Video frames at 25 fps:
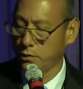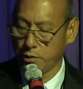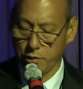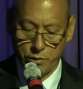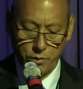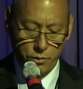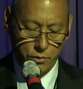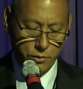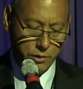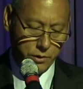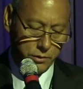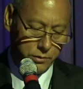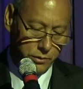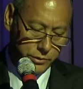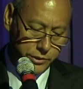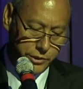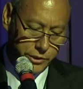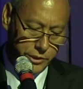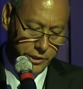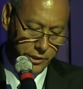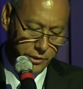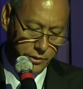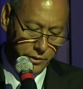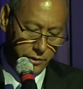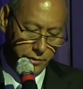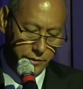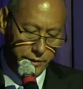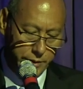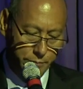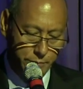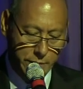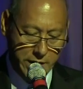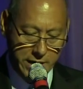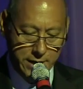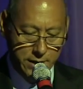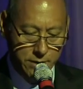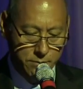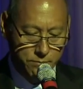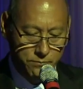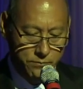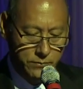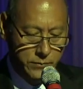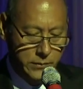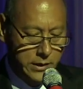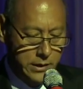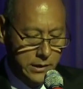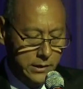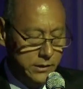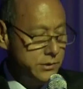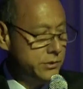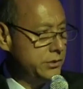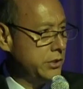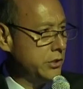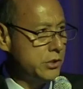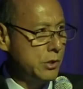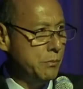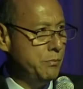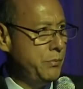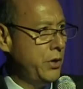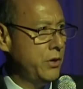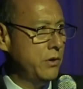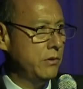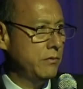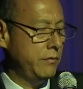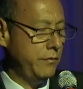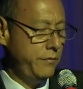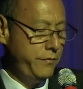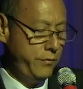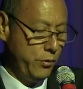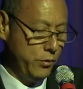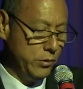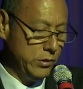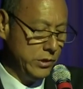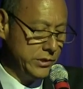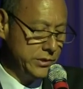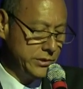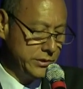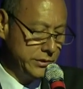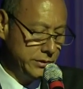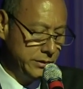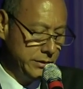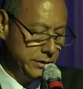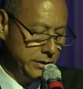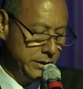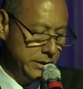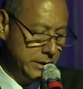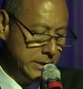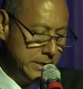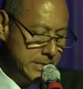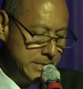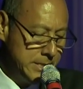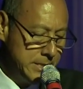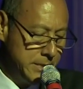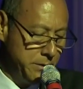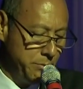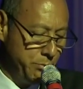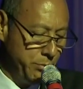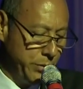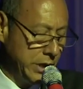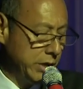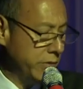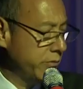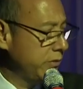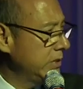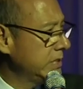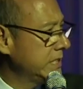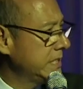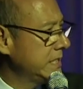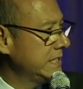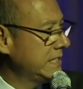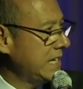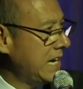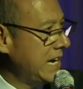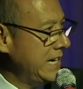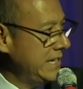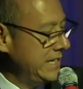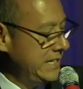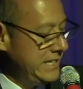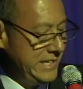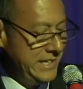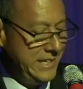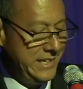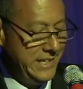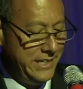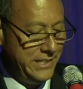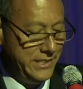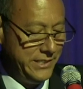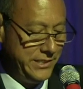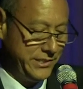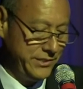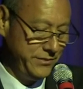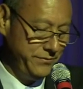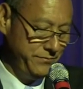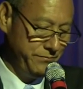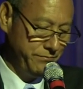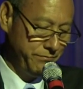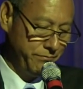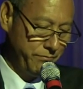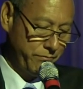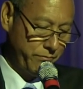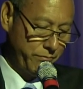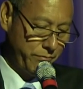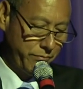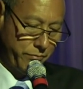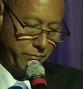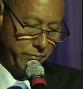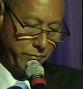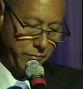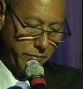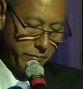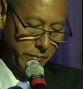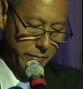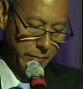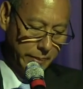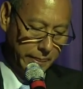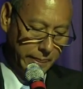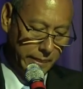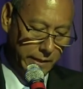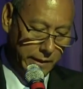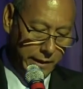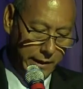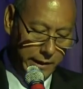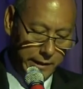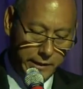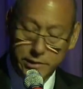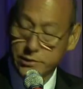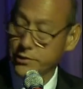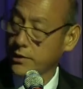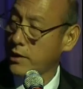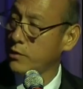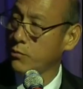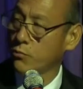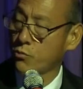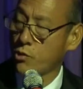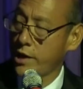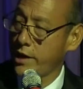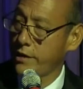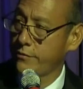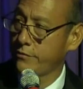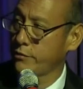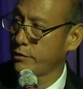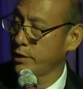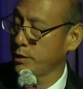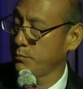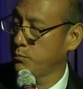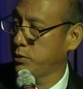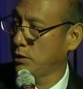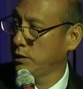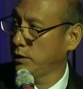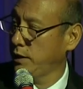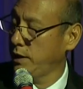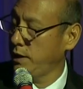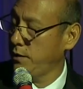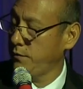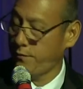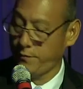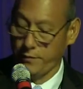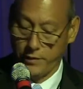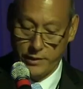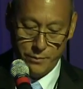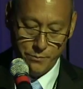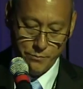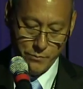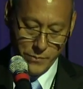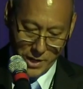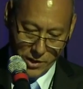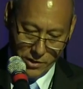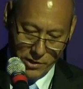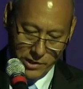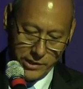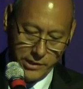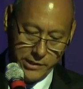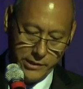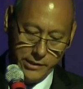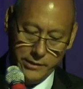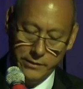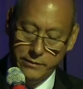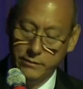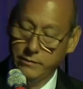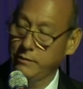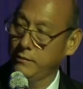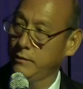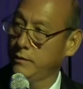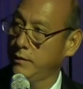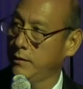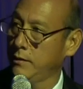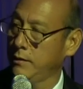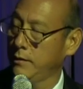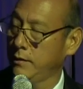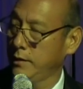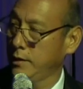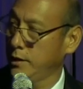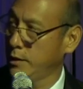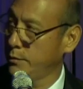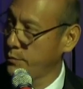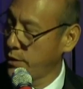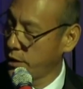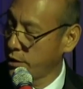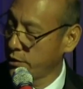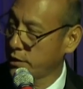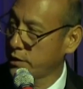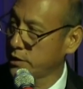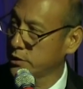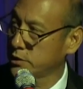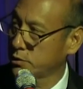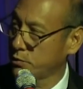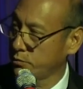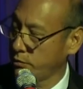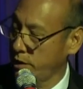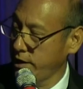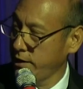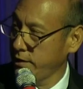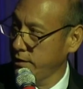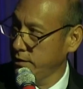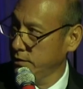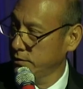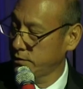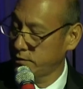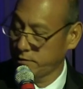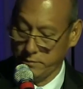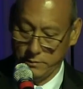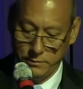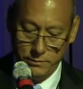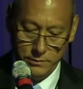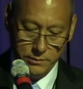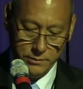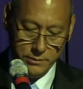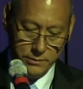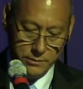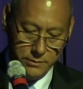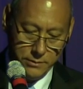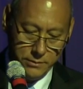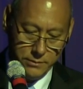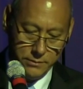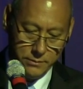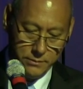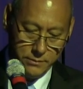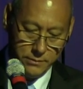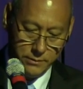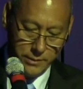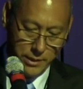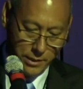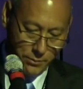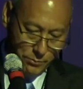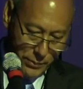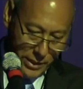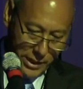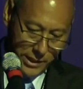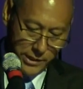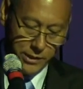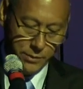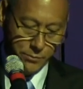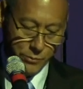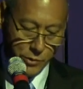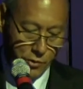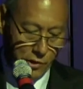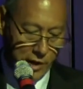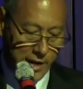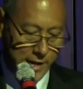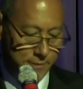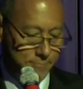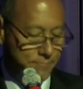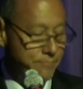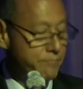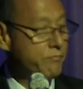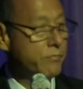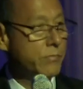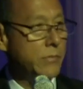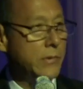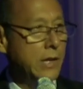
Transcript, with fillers: oratorical skill that made him such a potent force, but it was his ideas and his unwavering belief in America, in America's greatness, that made him great.